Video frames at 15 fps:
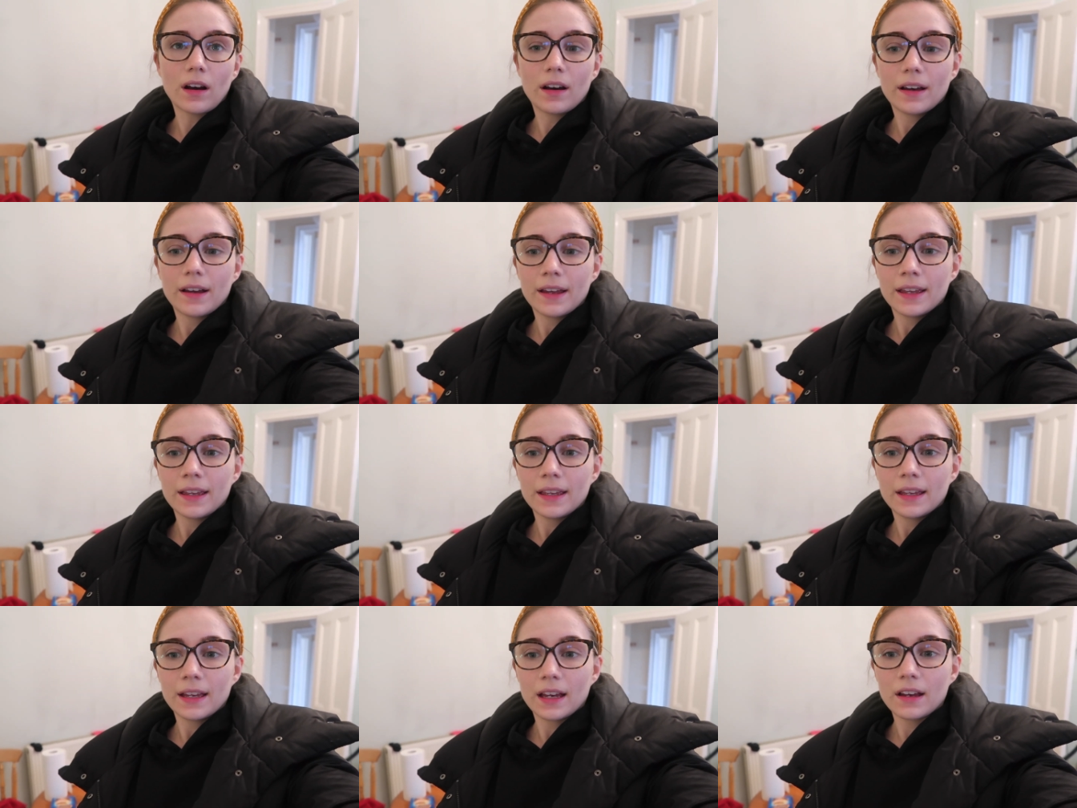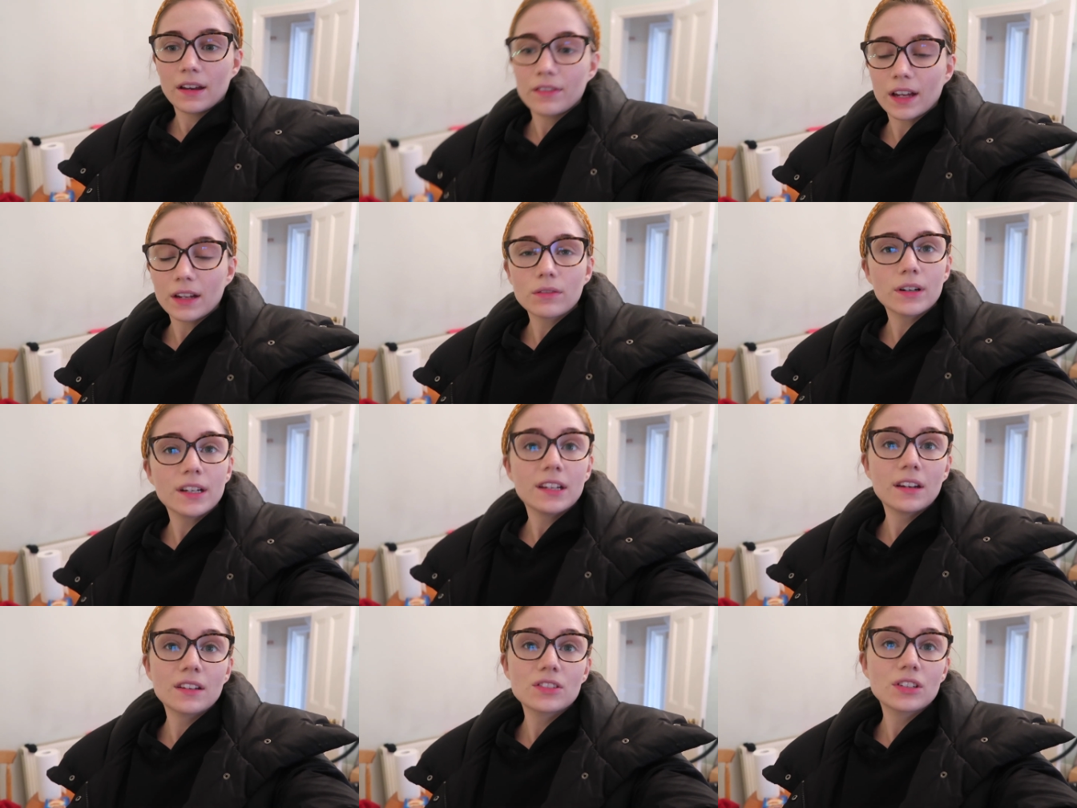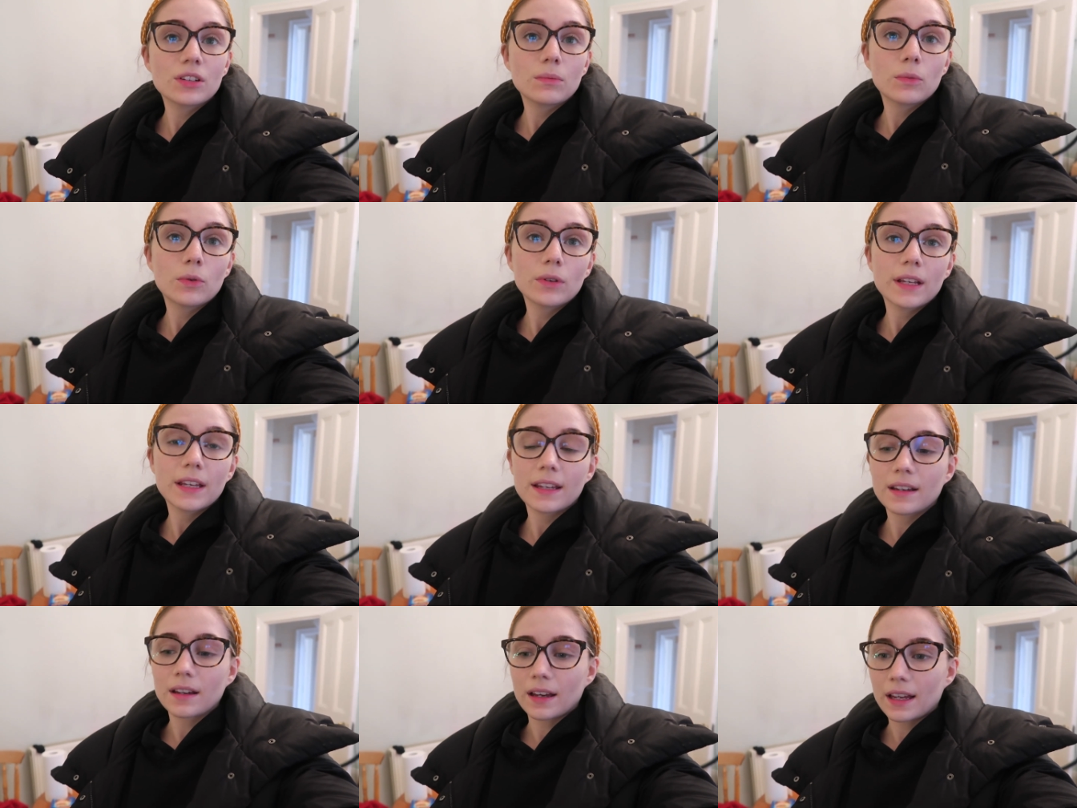I have had a really nice chilled morning.